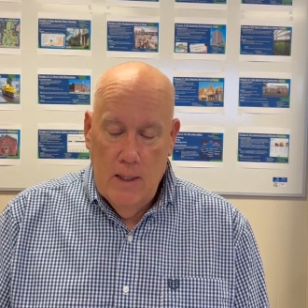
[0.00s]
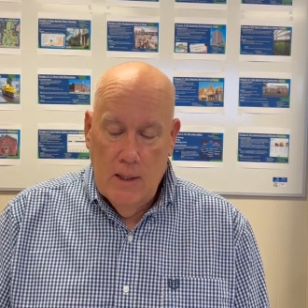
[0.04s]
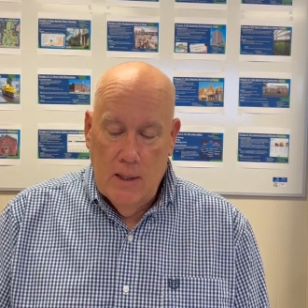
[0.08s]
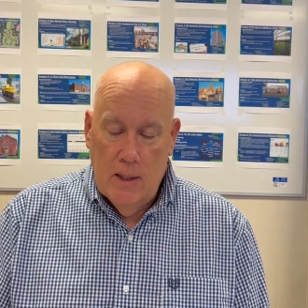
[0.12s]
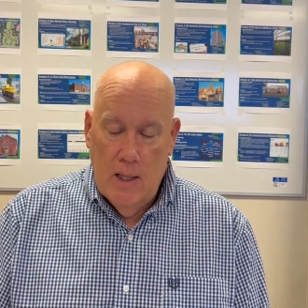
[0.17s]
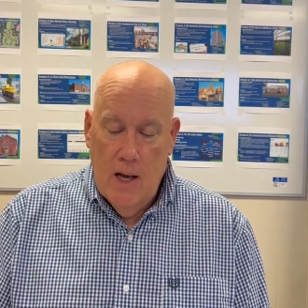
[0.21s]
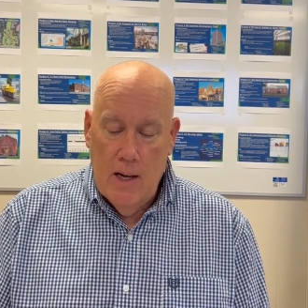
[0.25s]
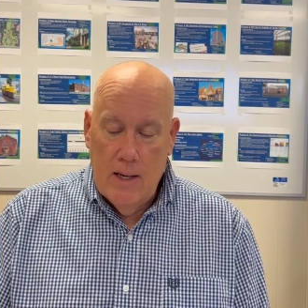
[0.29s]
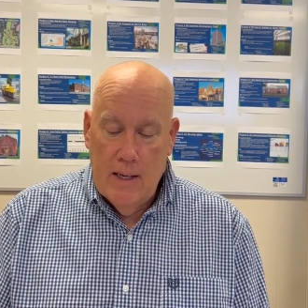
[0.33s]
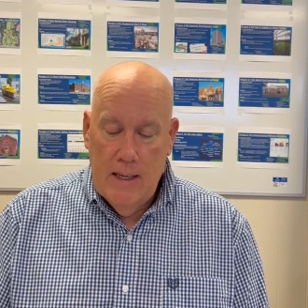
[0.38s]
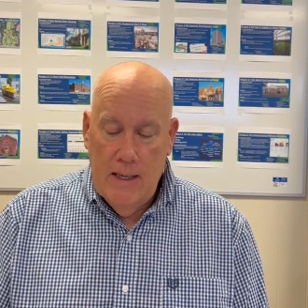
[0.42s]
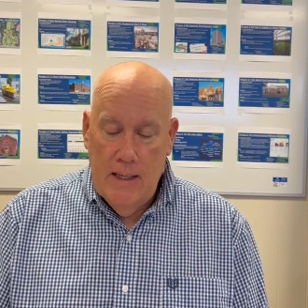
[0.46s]

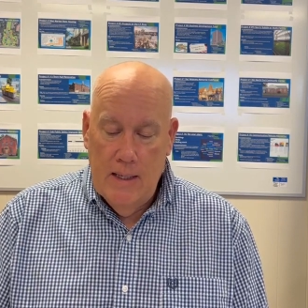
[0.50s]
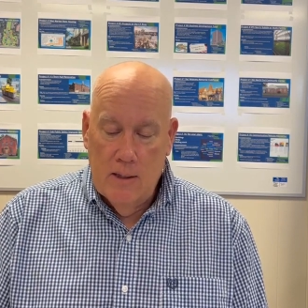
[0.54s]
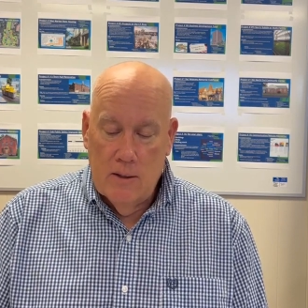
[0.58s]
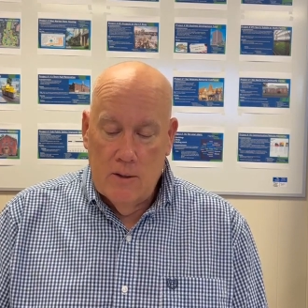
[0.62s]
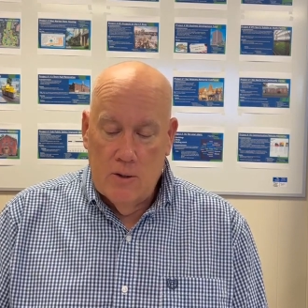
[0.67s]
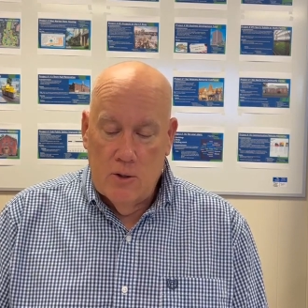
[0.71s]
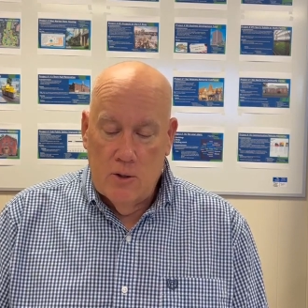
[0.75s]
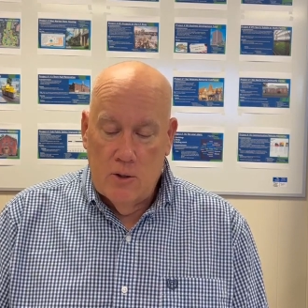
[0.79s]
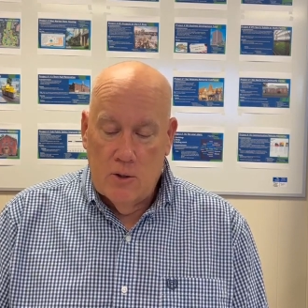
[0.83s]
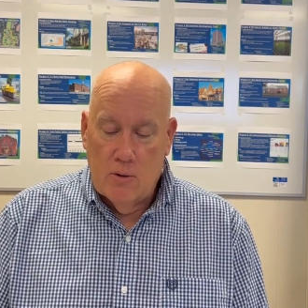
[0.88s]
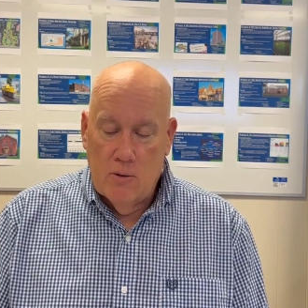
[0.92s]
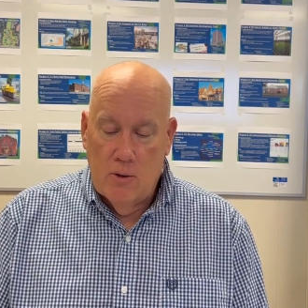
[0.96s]
Lung
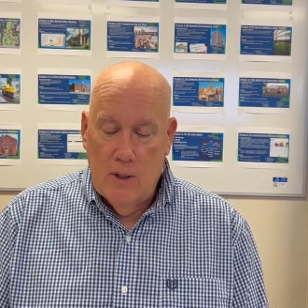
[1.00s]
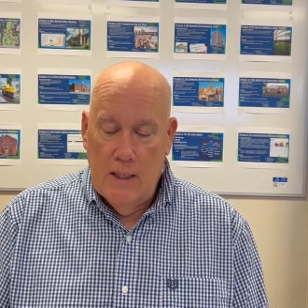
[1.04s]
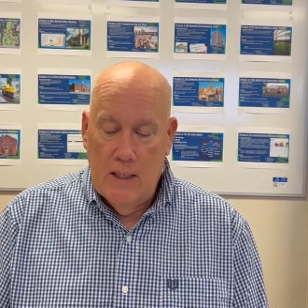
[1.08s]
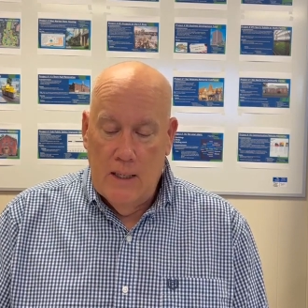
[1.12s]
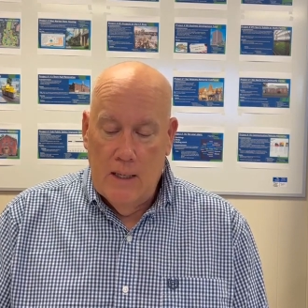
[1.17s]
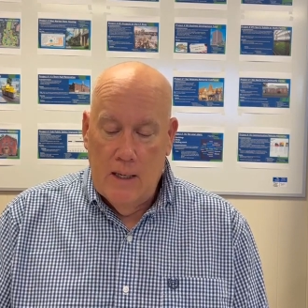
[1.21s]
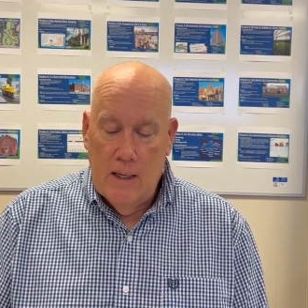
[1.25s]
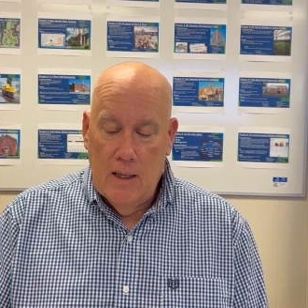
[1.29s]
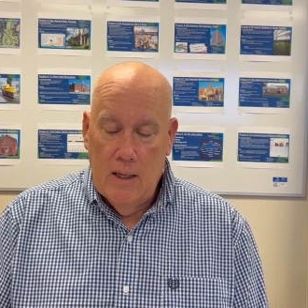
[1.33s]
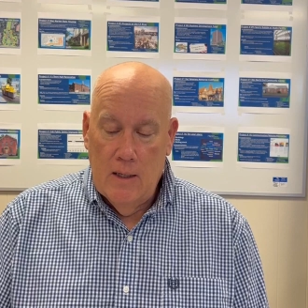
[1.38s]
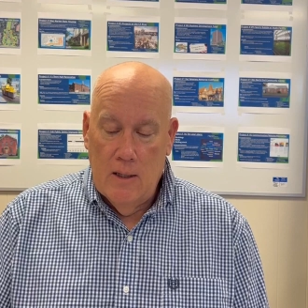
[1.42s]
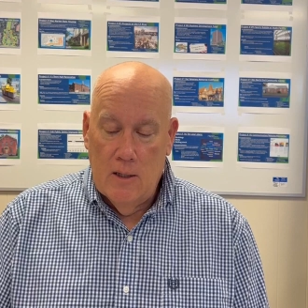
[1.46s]
cancer
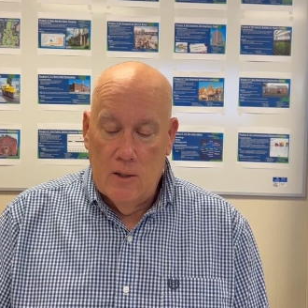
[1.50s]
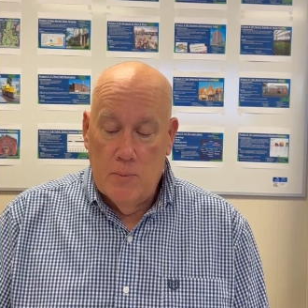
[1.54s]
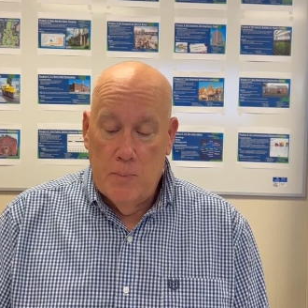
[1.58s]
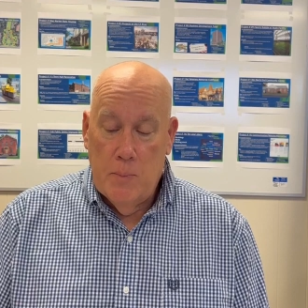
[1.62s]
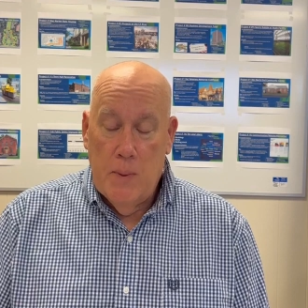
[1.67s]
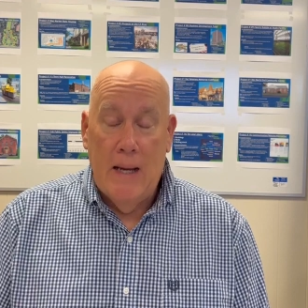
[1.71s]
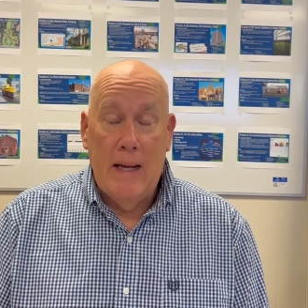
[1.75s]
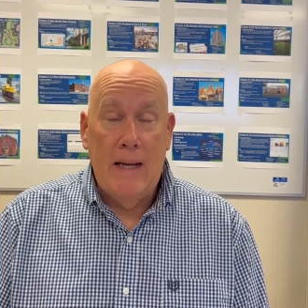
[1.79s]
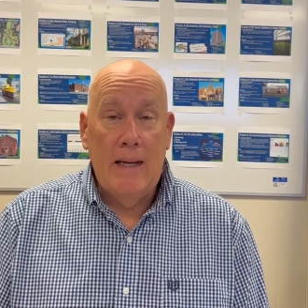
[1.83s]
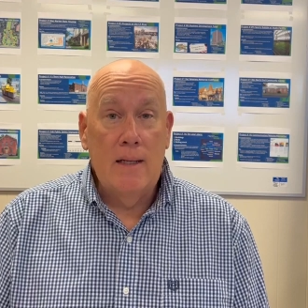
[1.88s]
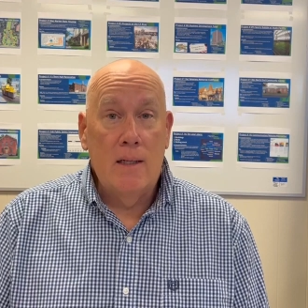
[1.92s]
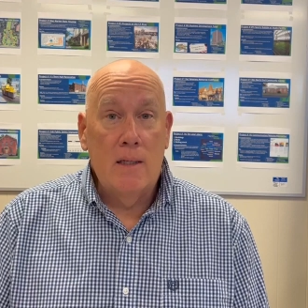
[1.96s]
screening is
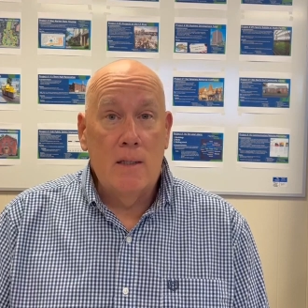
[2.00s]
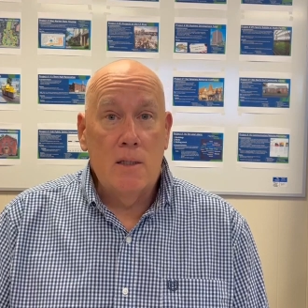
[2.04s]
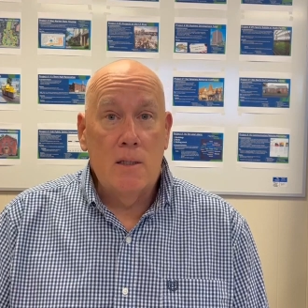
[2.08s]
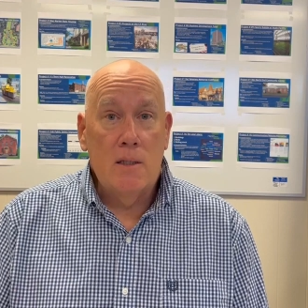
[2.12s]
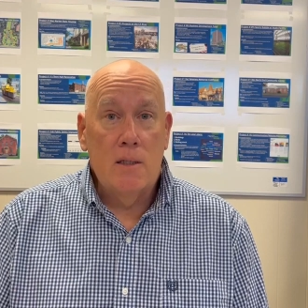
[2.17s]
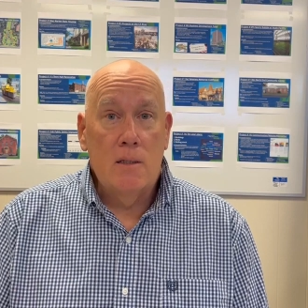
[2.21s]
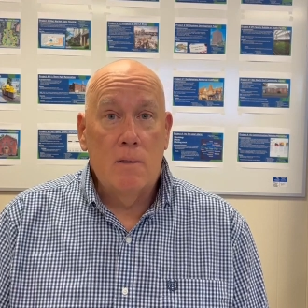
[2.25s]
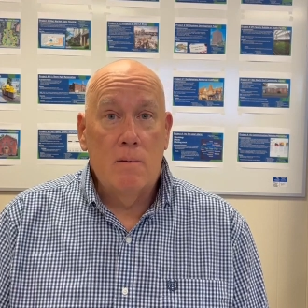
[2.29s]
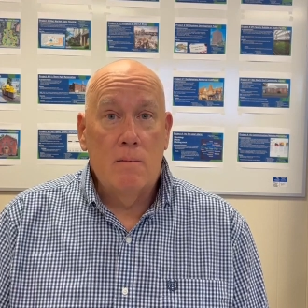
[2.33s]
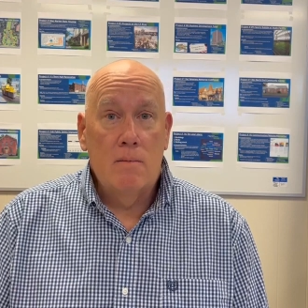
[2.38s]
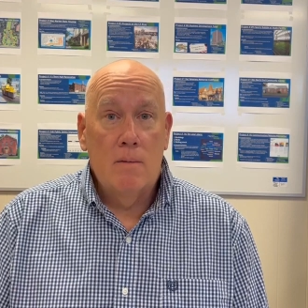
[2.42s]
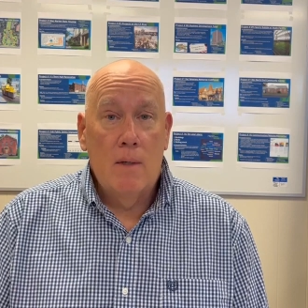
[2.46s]

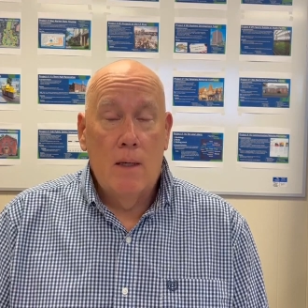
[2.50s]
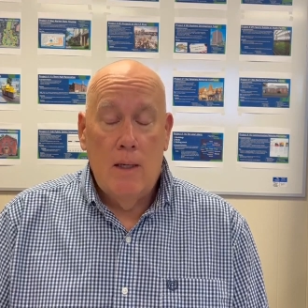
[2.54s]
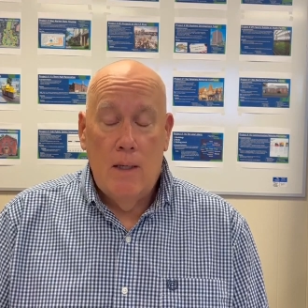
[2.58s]
painless,